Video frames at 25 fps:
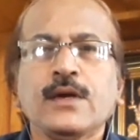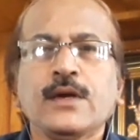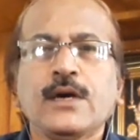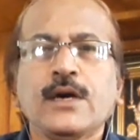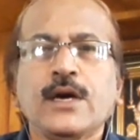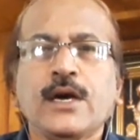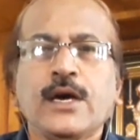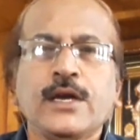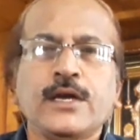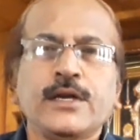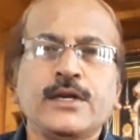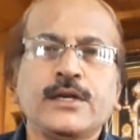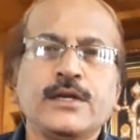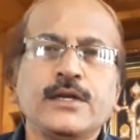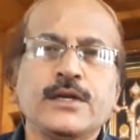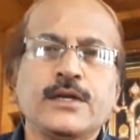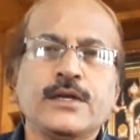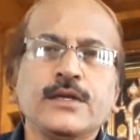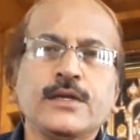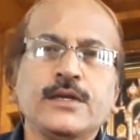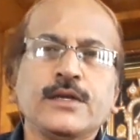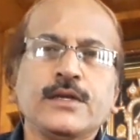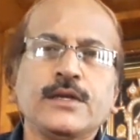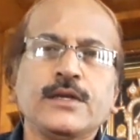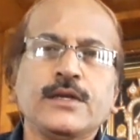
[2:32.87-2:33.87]
and
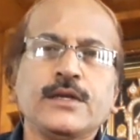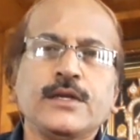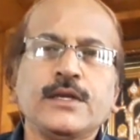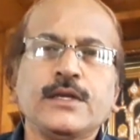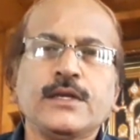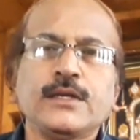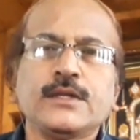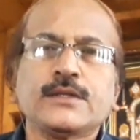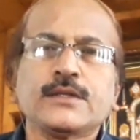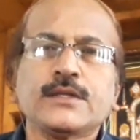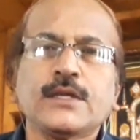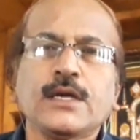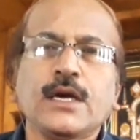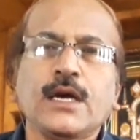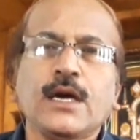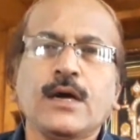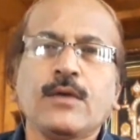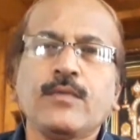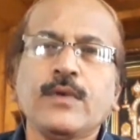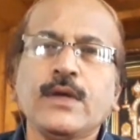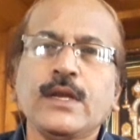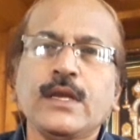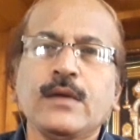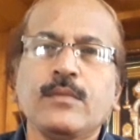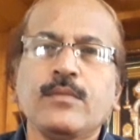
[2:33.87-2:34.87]
is
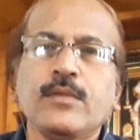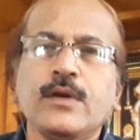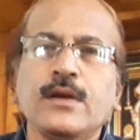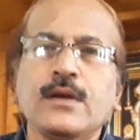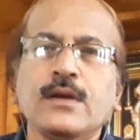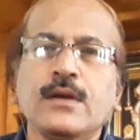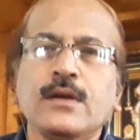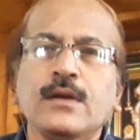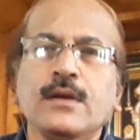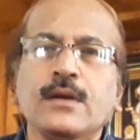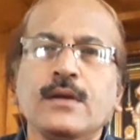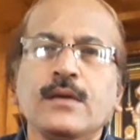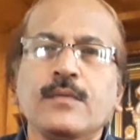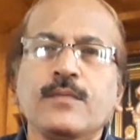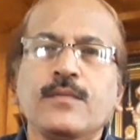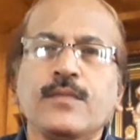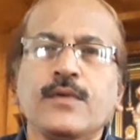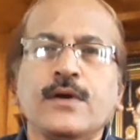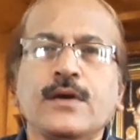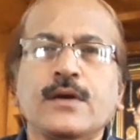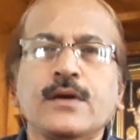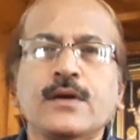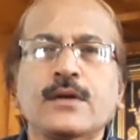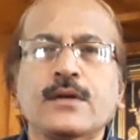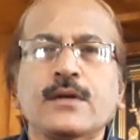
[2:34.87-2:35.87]
available
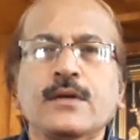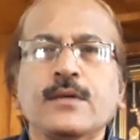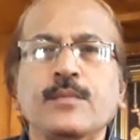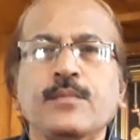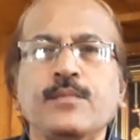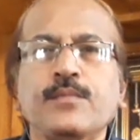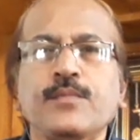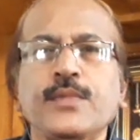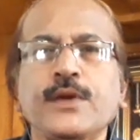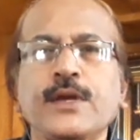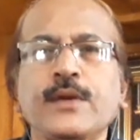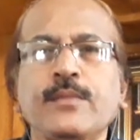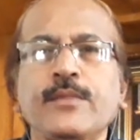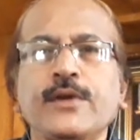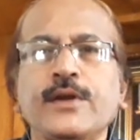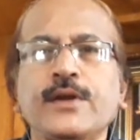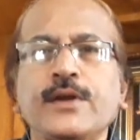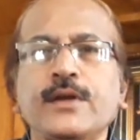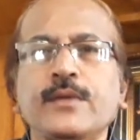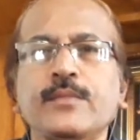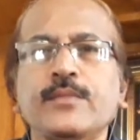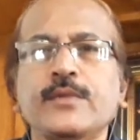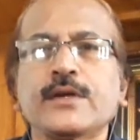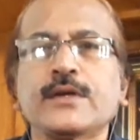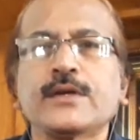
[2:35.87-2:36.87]
for payment
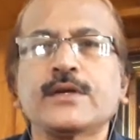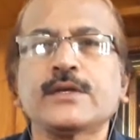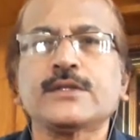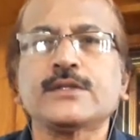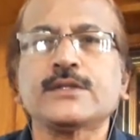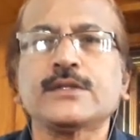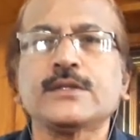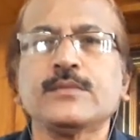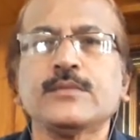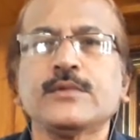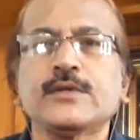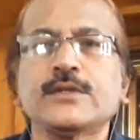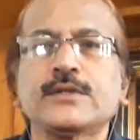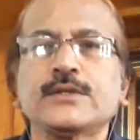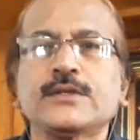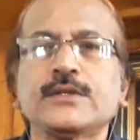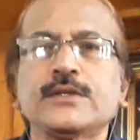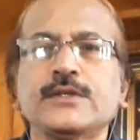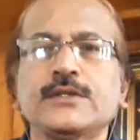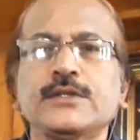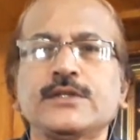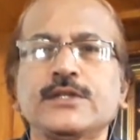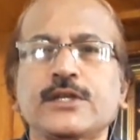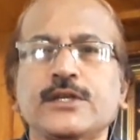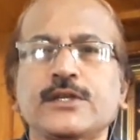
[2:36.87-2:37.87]
of the customer's
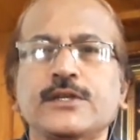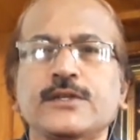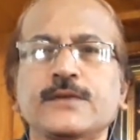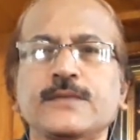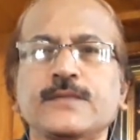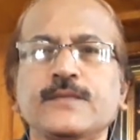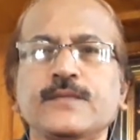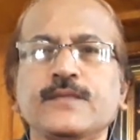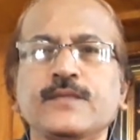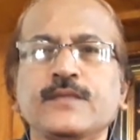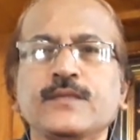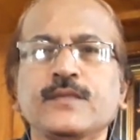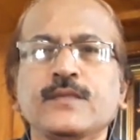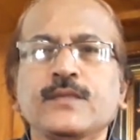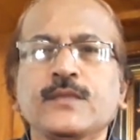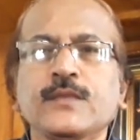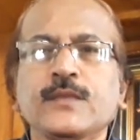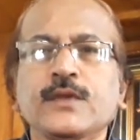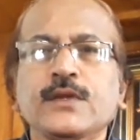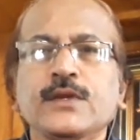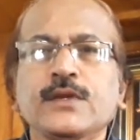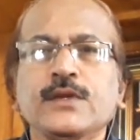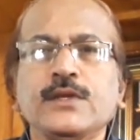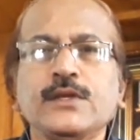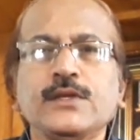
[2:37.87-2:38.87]
check,
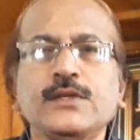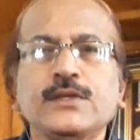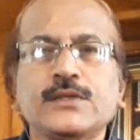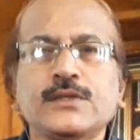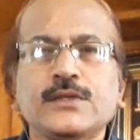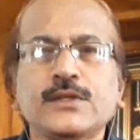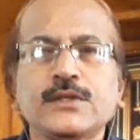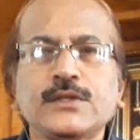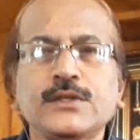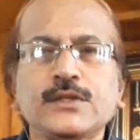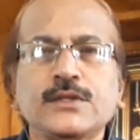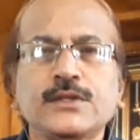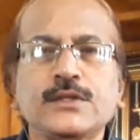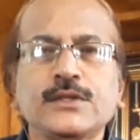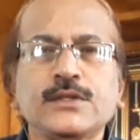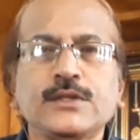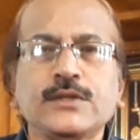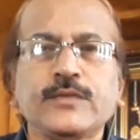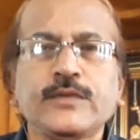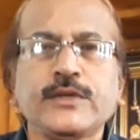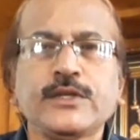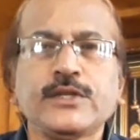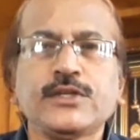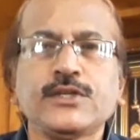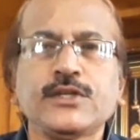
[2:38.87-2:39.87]
in such a
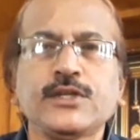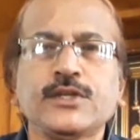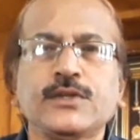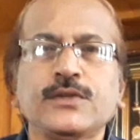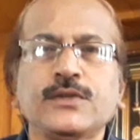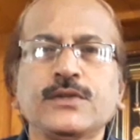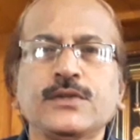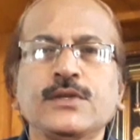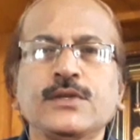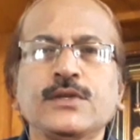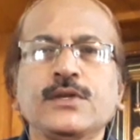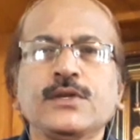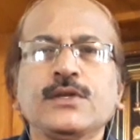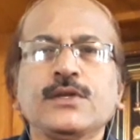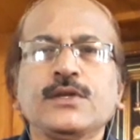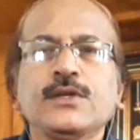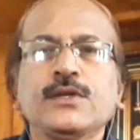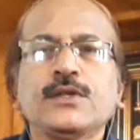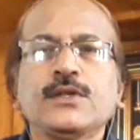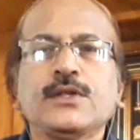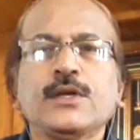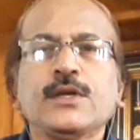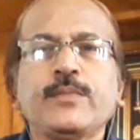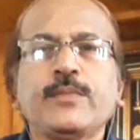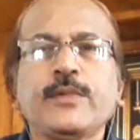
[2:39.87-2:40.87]
situation,
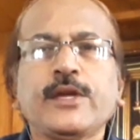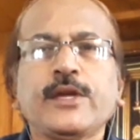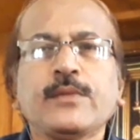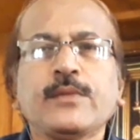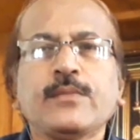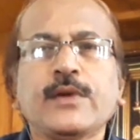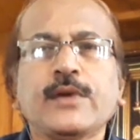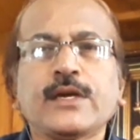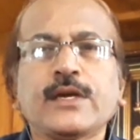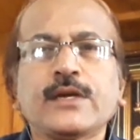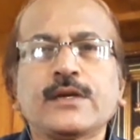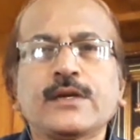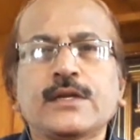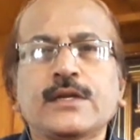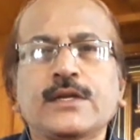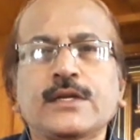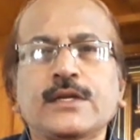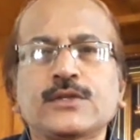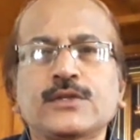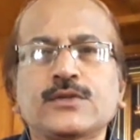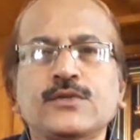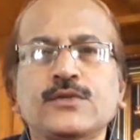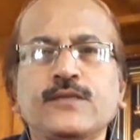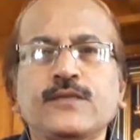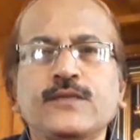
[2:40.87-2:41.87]
the paying banker
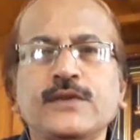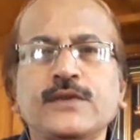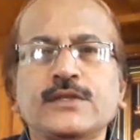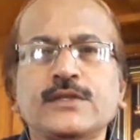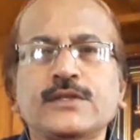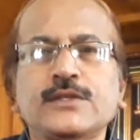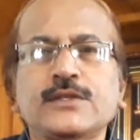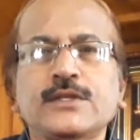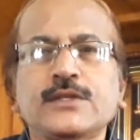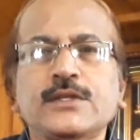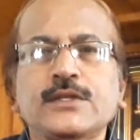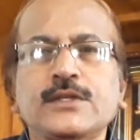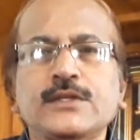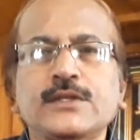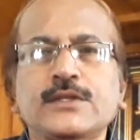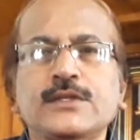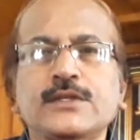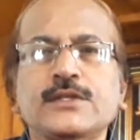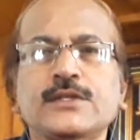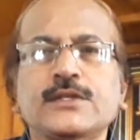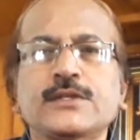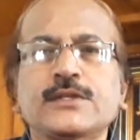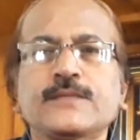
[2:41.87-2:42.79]
has to face the risk.